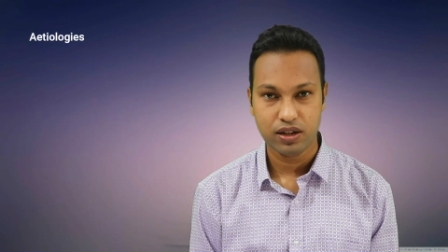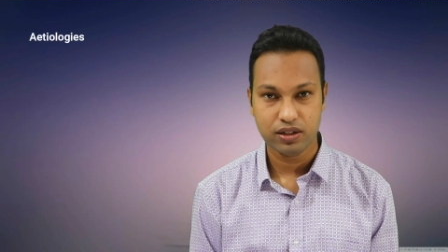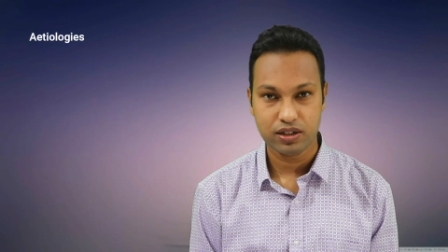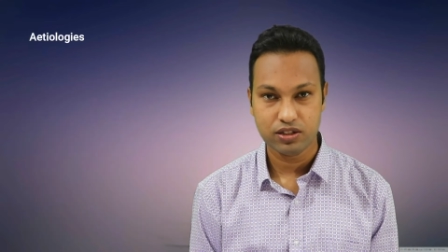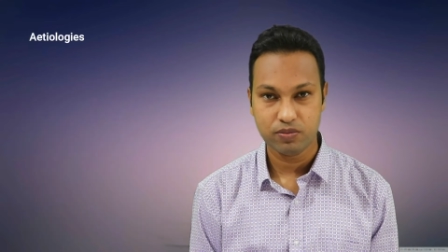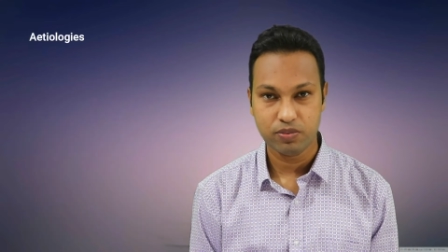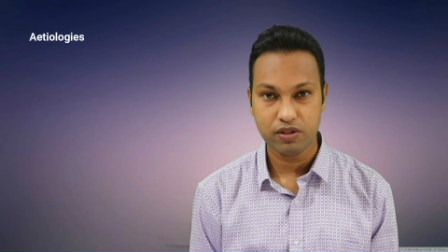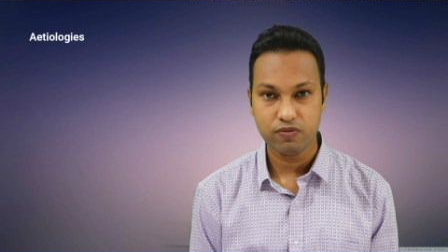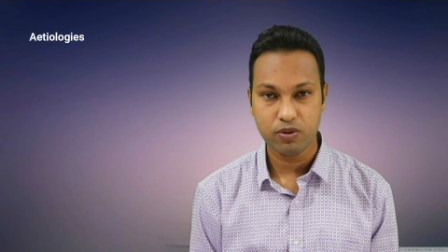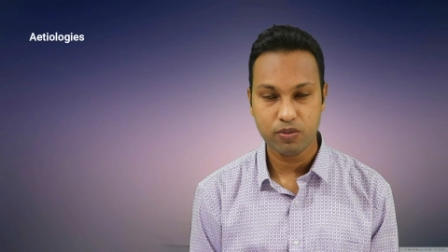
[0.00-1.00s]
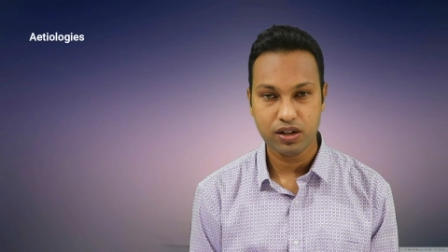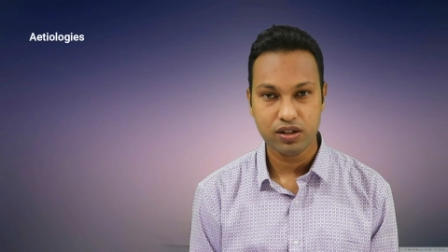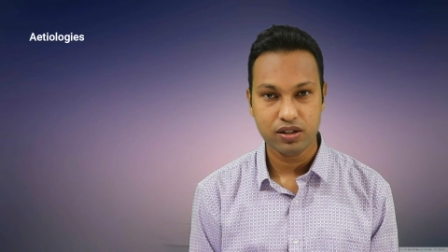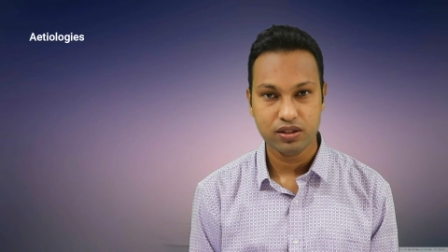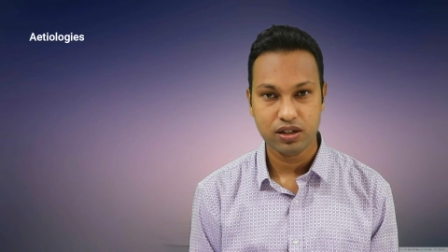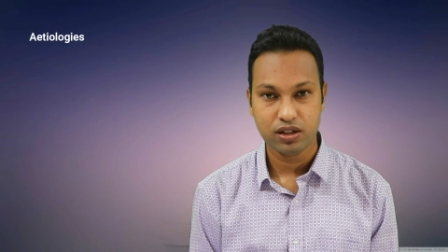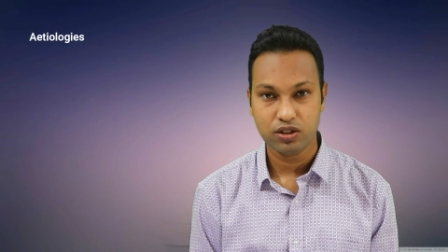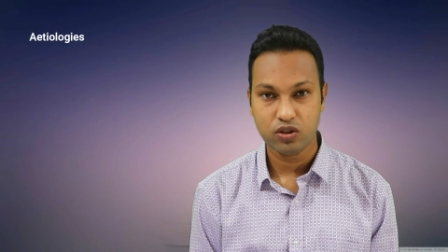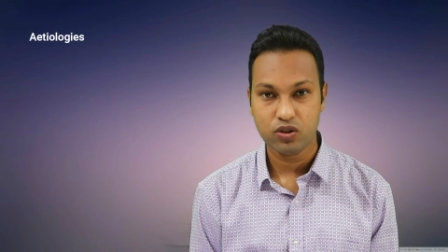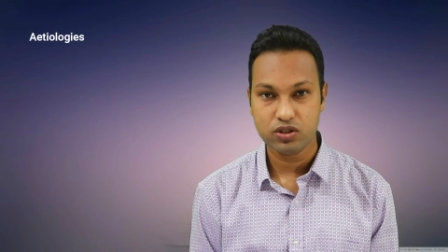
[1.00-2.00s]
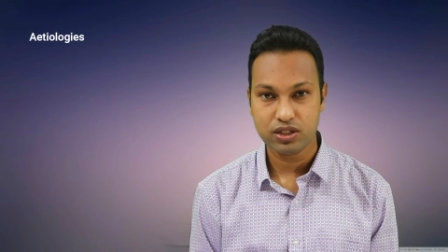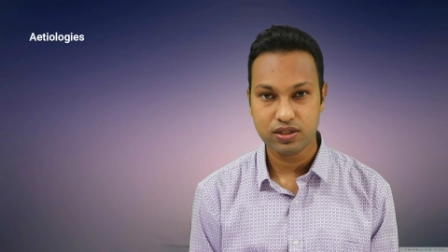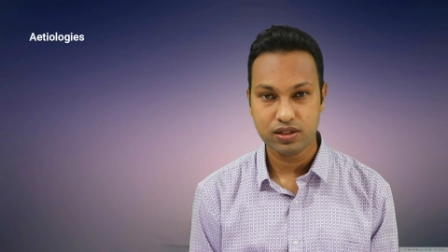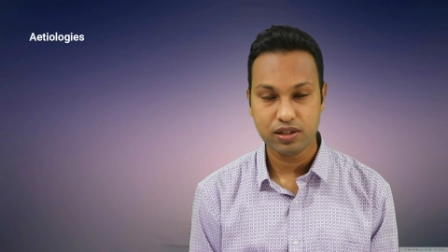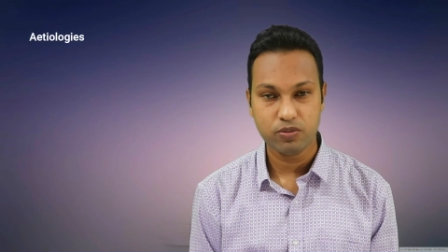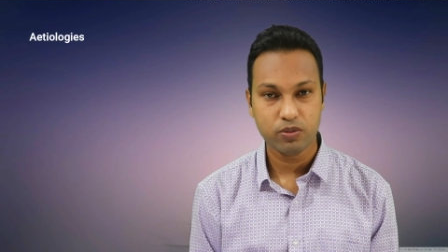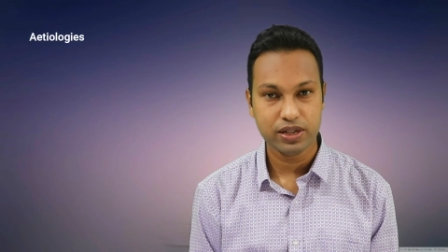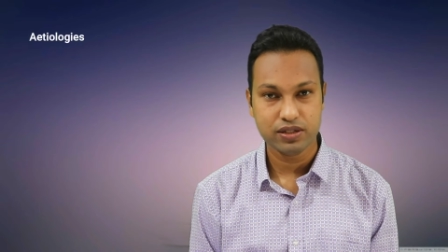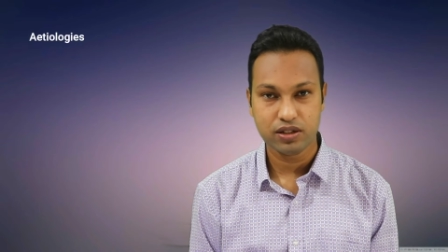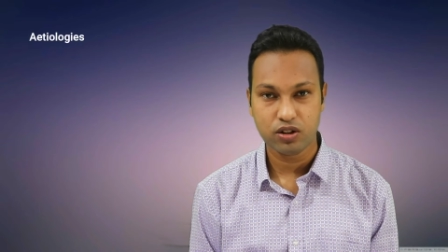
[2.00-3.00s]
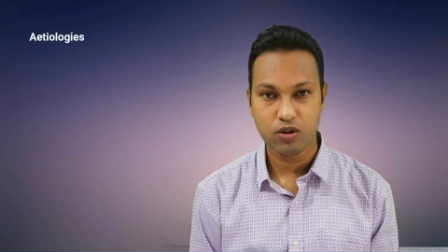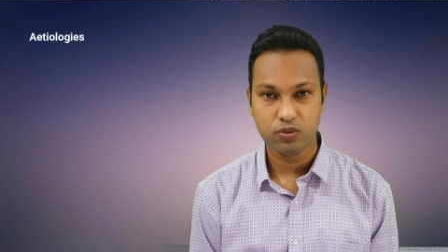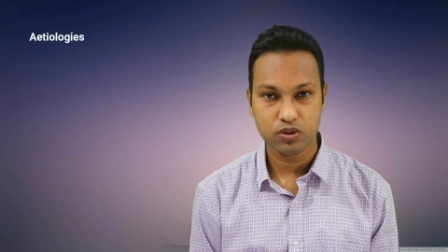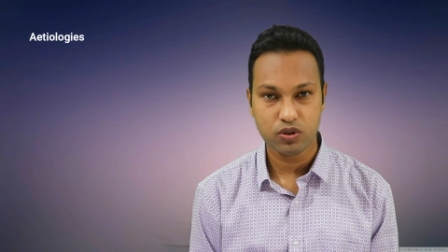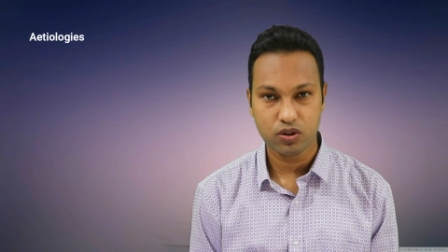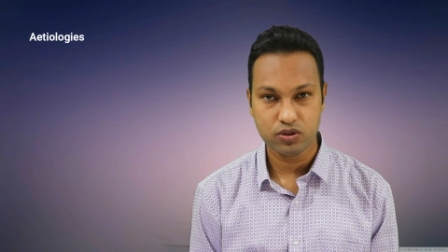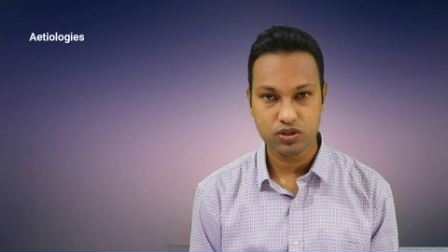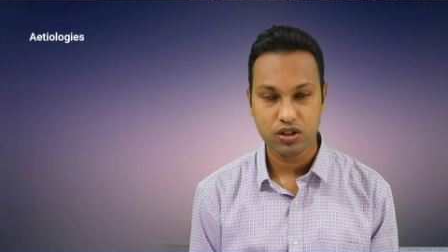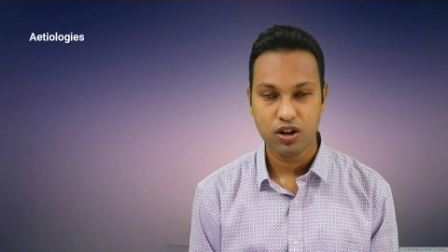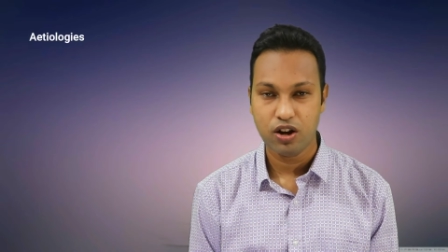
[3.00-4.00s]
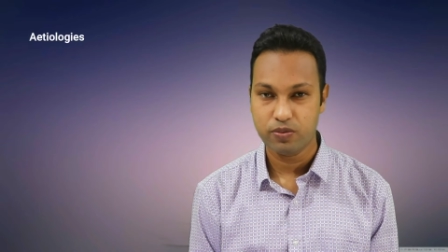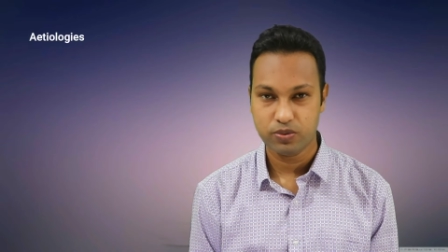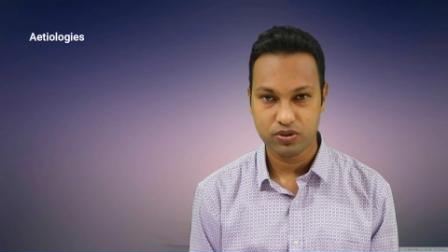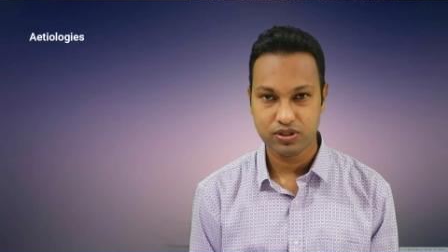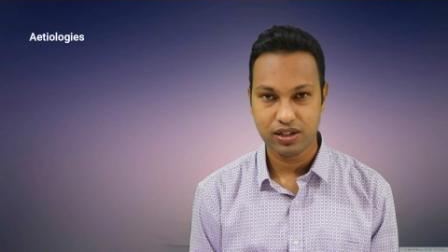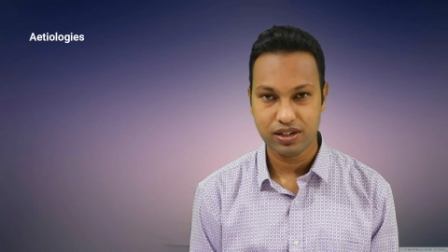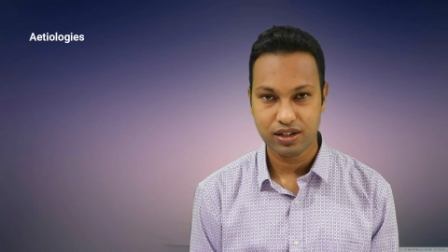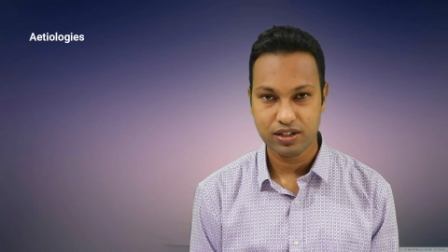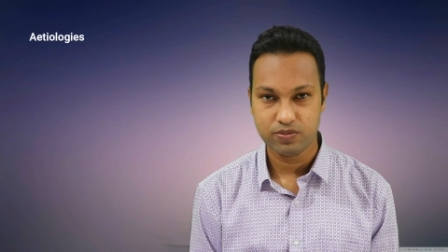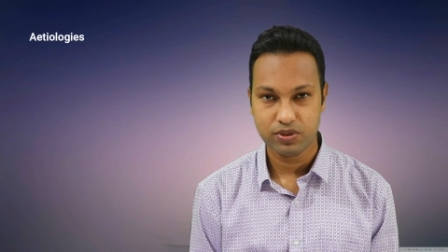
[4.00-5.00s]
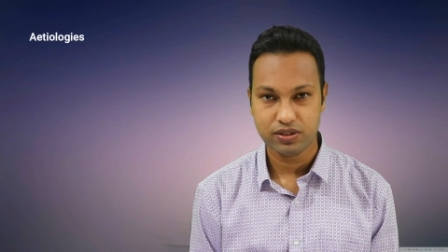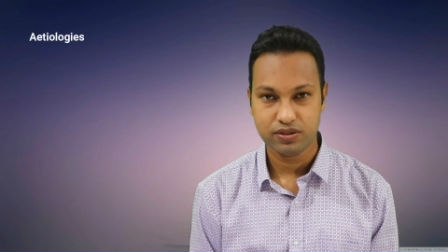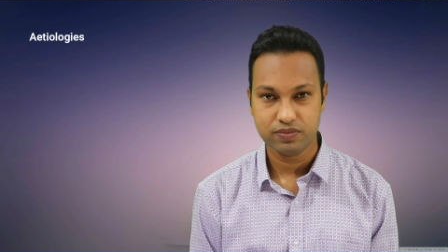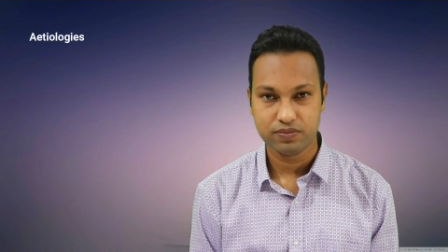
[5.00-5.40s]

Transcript: In case of lymphoma, the non-Hodgkin's lymphoma is the common cause of tonsillar enlargement.